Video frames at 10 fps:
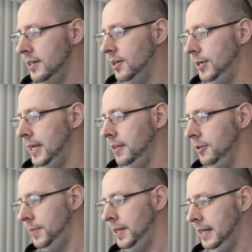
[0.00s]
Okay,
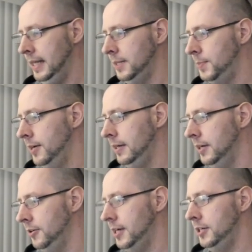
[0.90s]
they're meeting at the parking
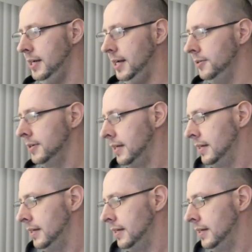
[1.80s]
garage now.